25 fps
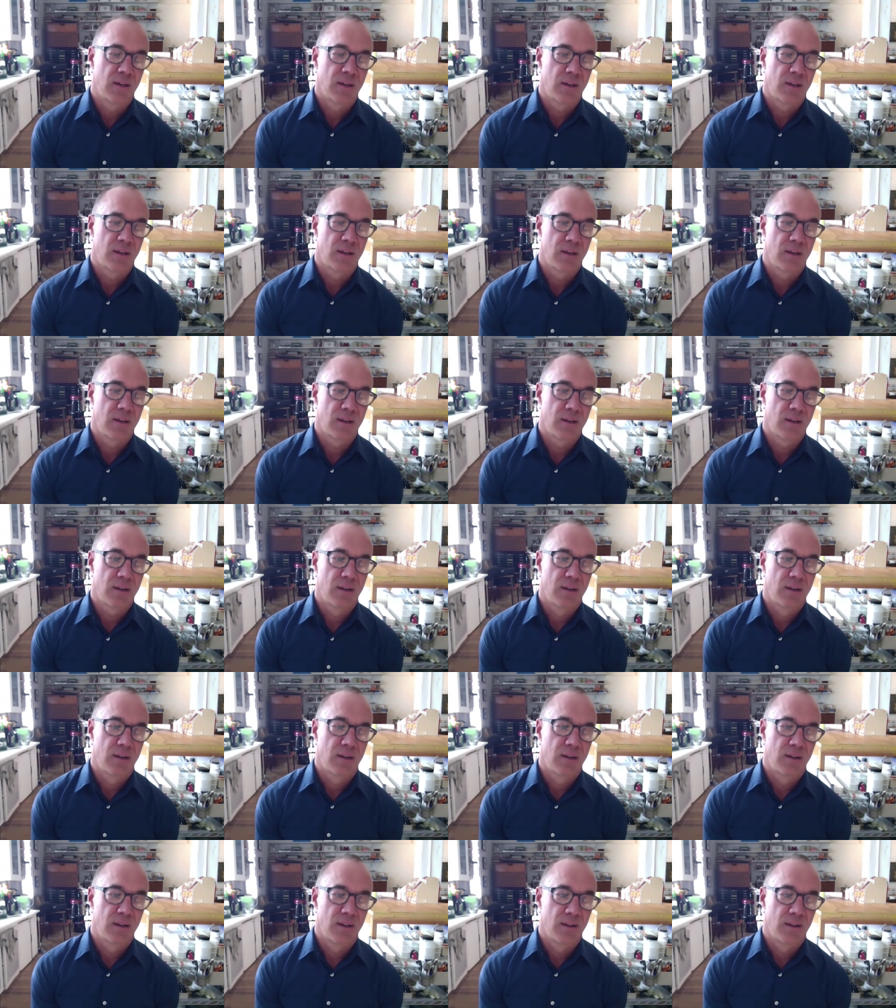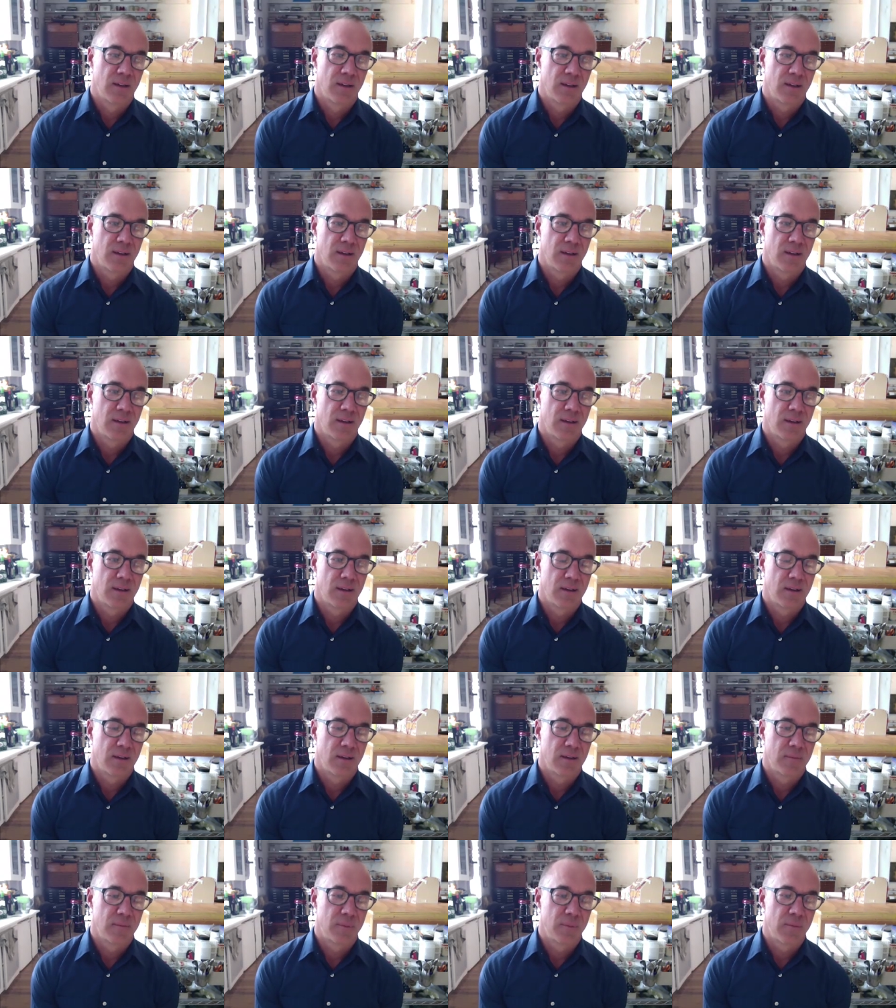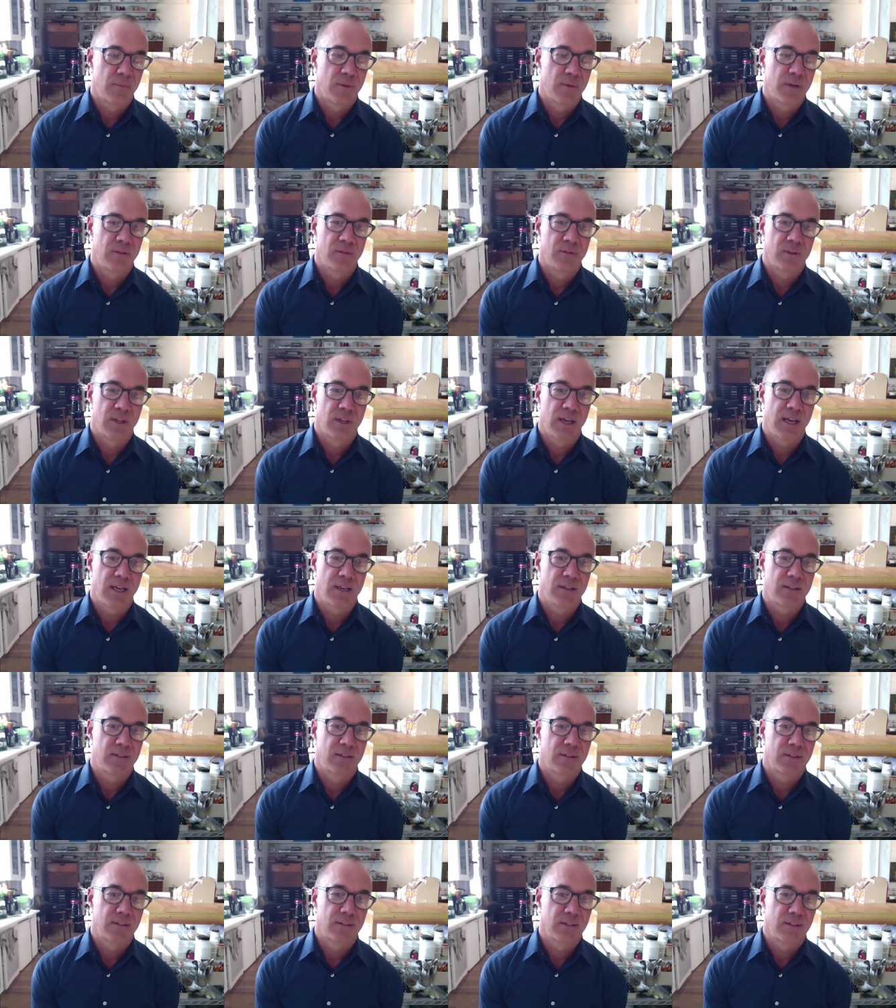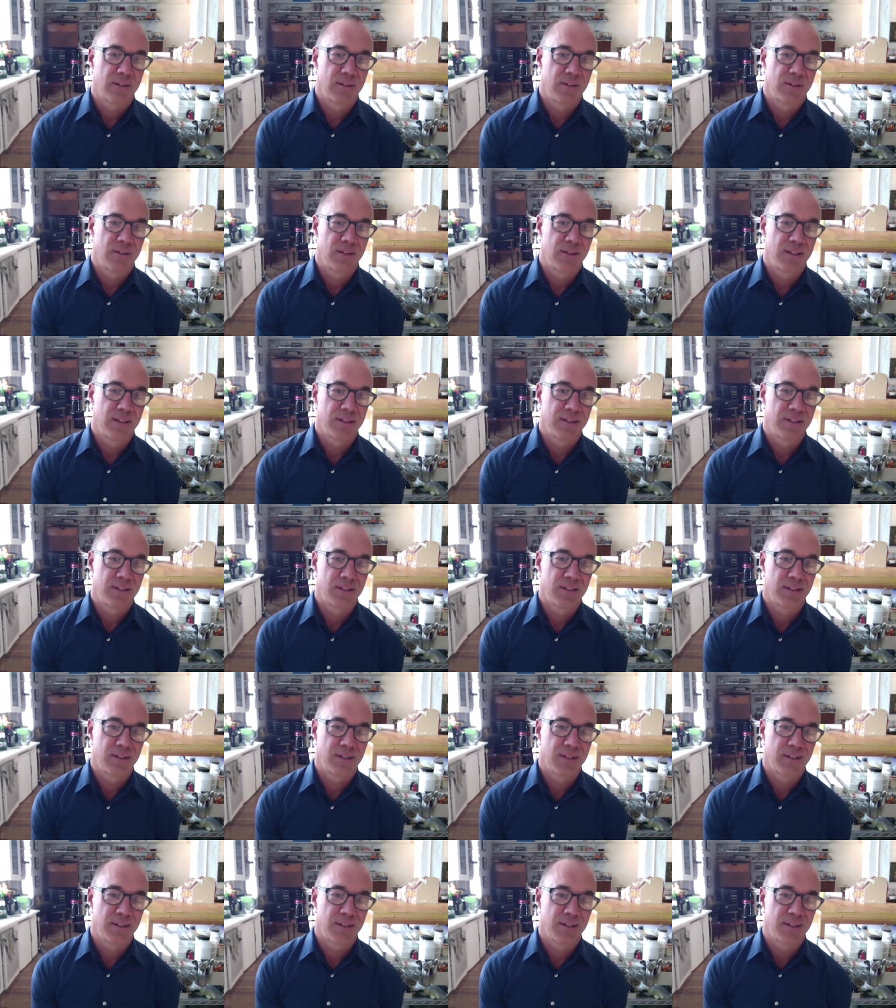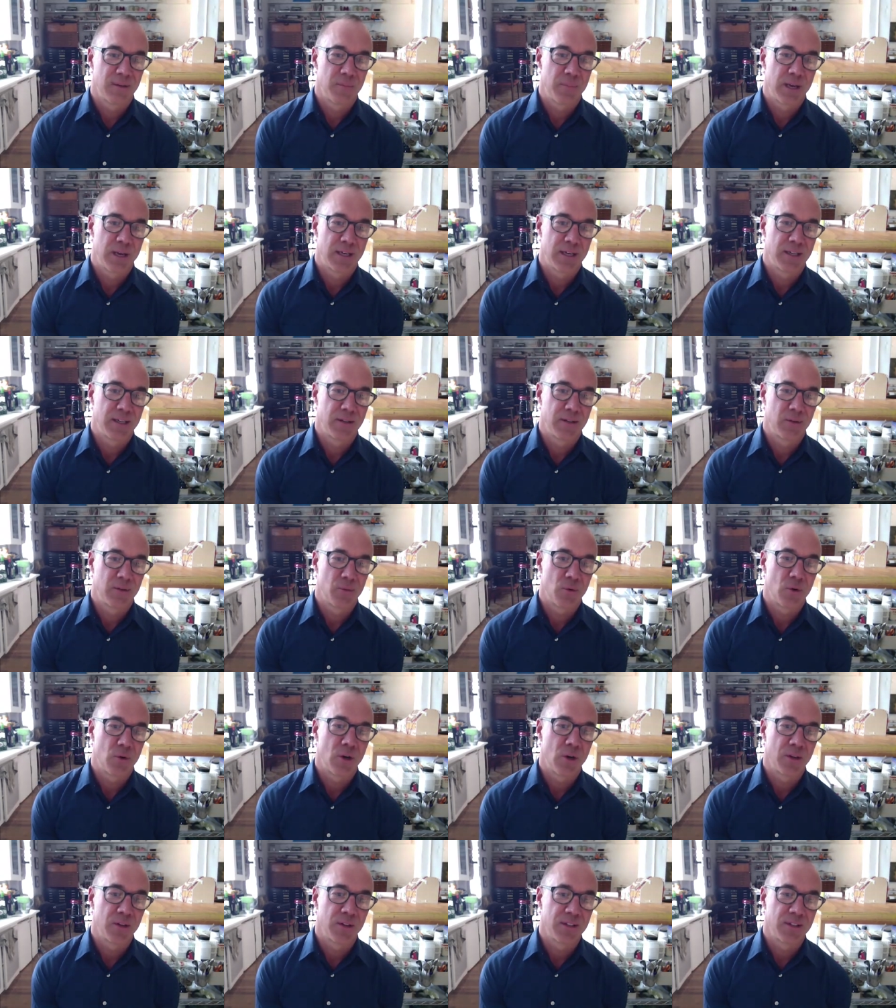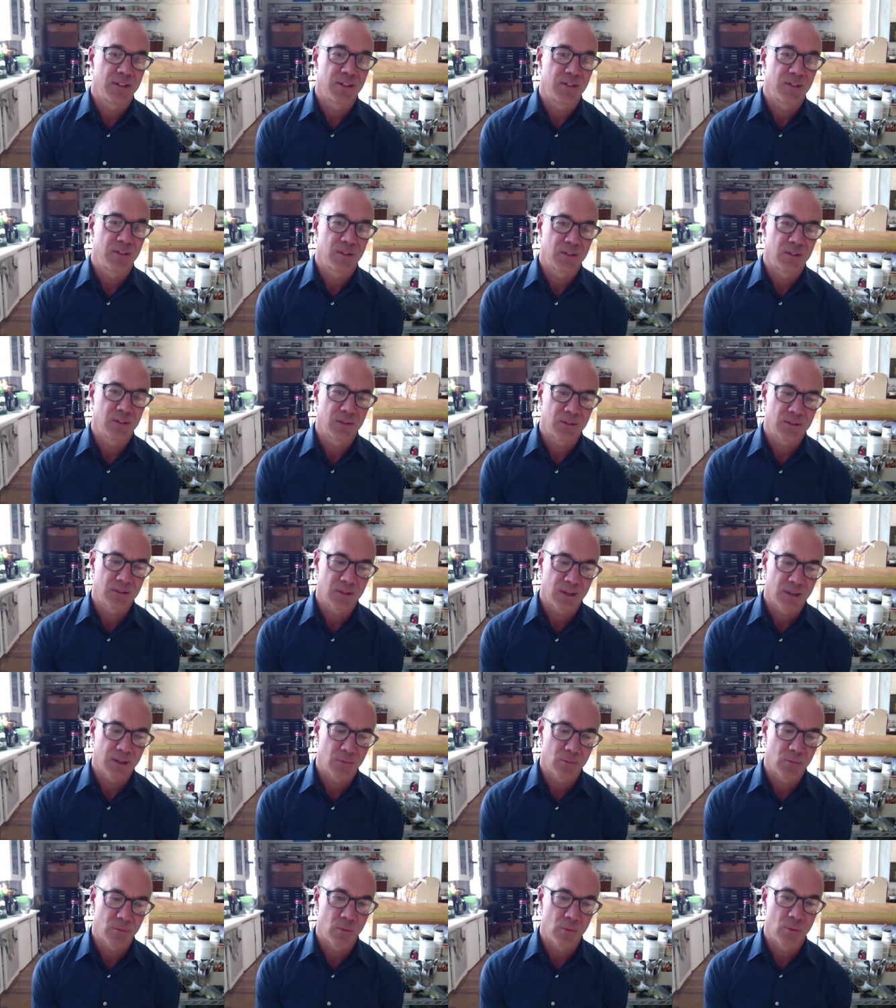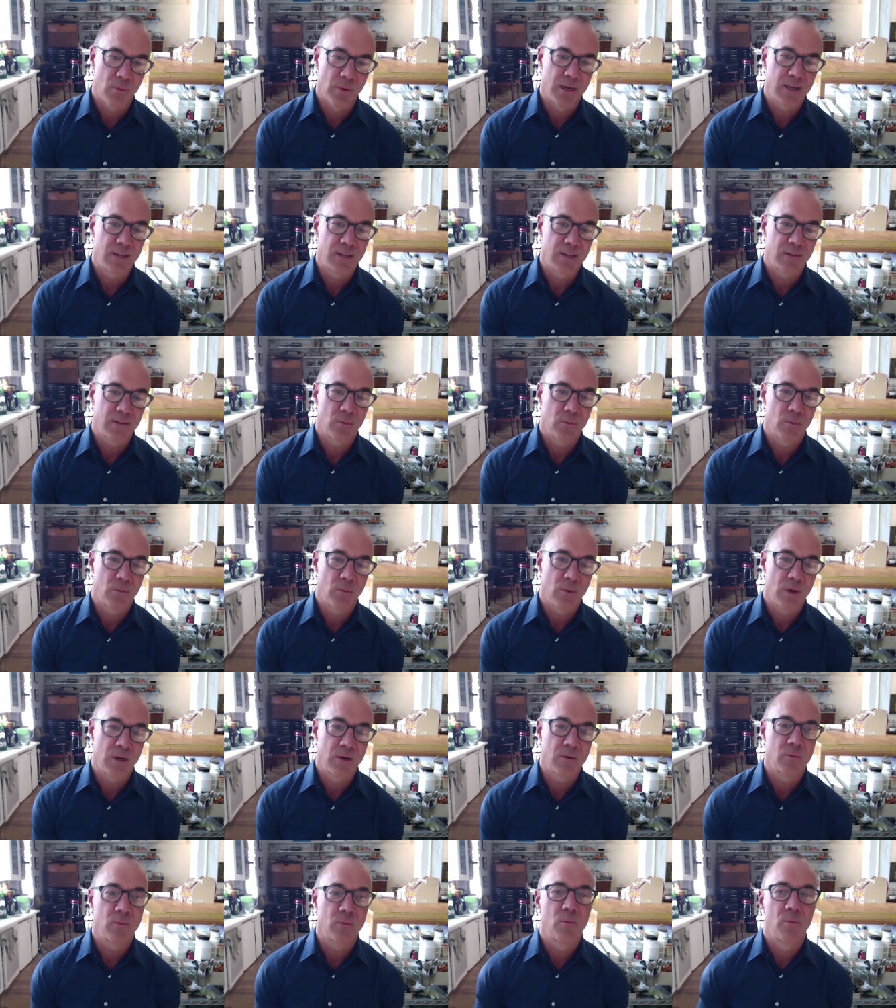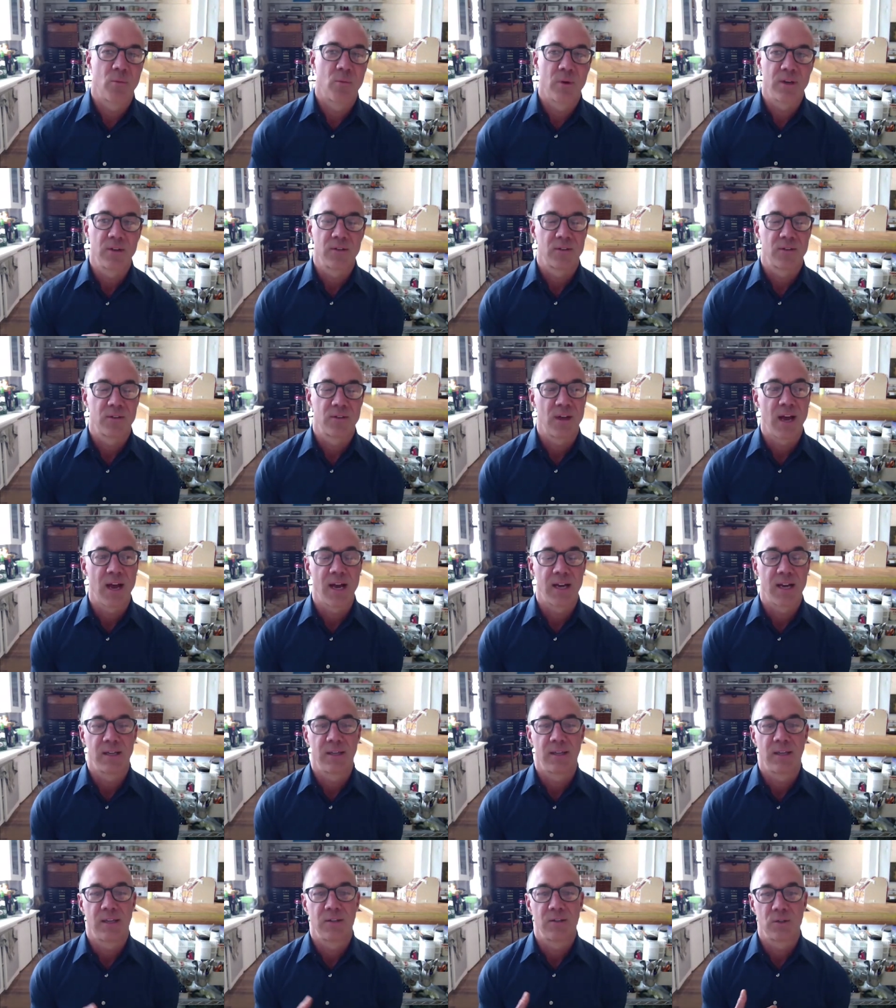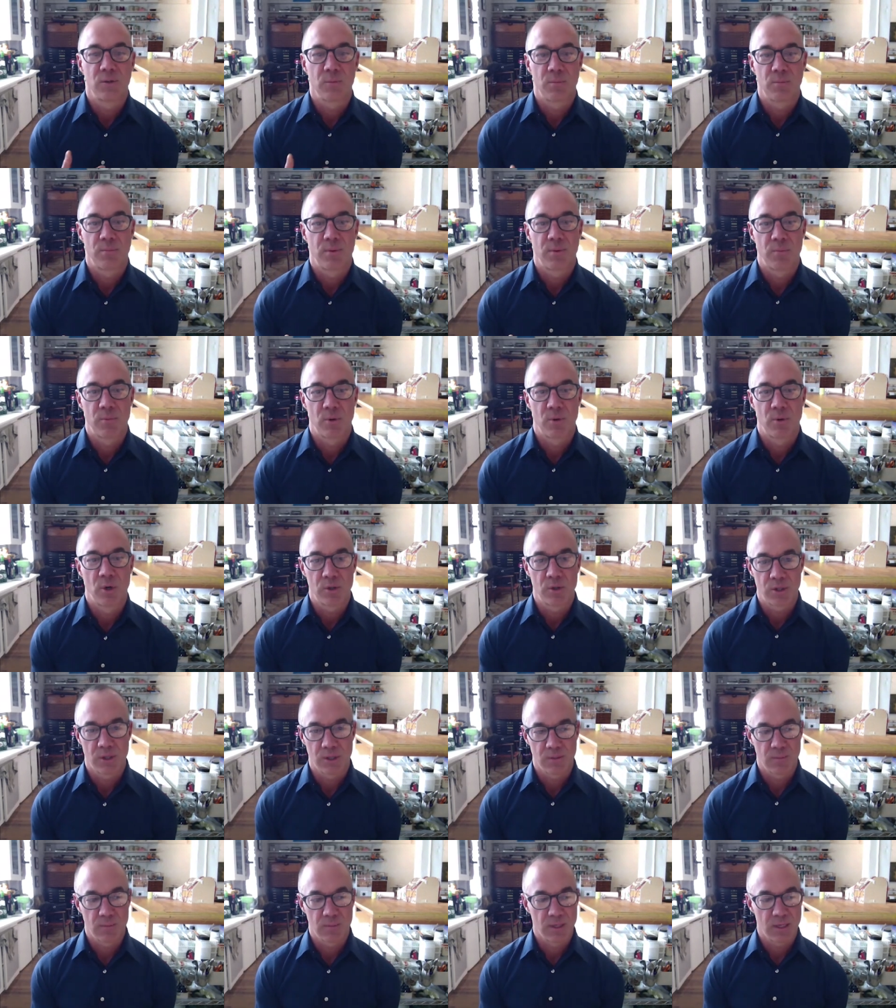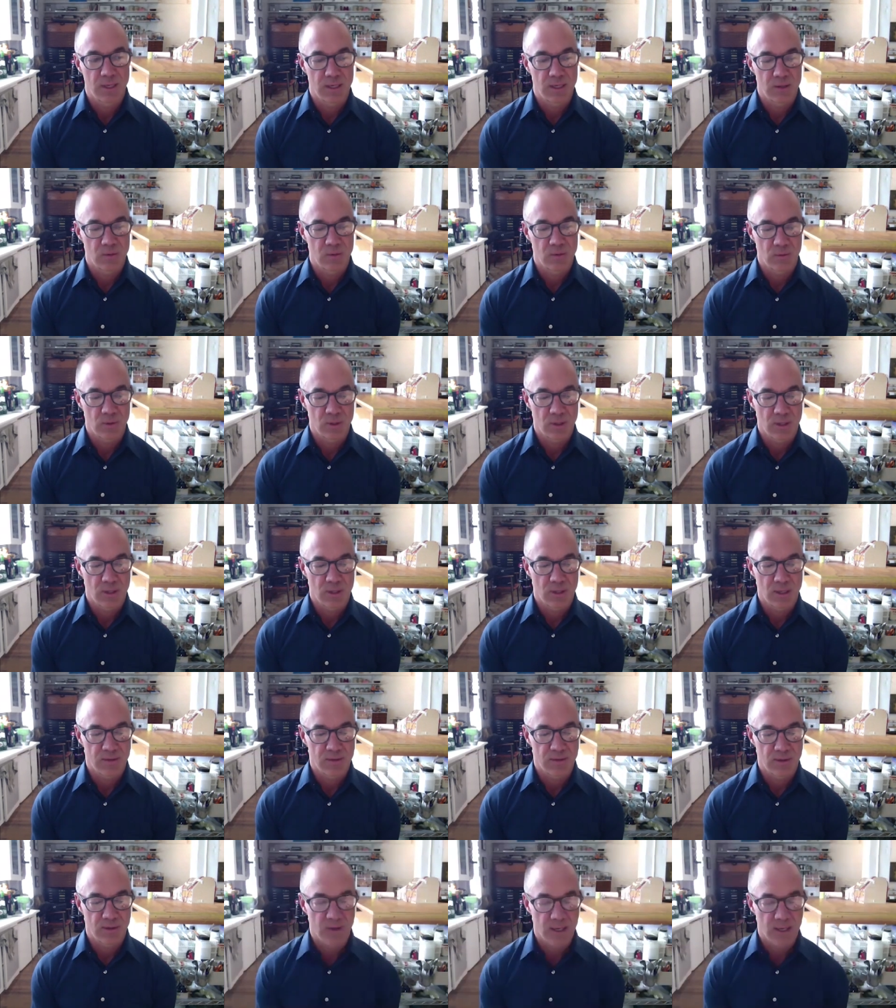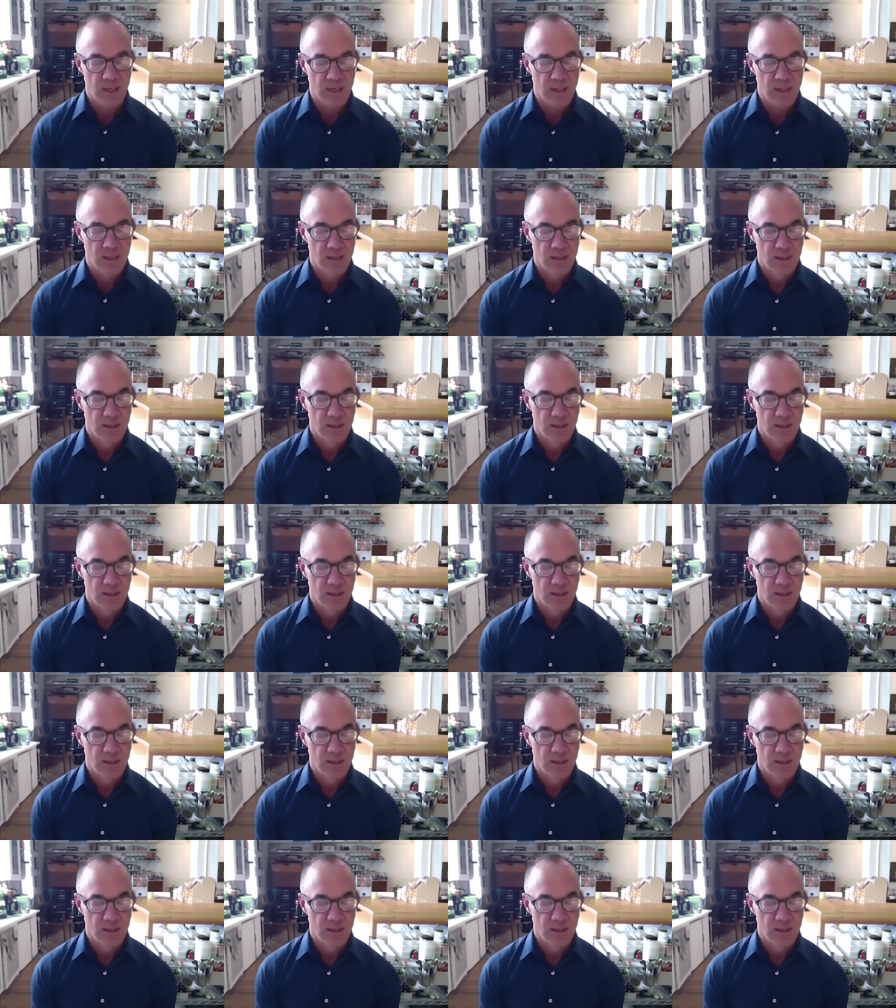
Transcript: uh, uh, a, bit of light in in the embedded in the wall in the distance. It's like, well, wait, wait, what is that? And as you approach it, you begin to realize that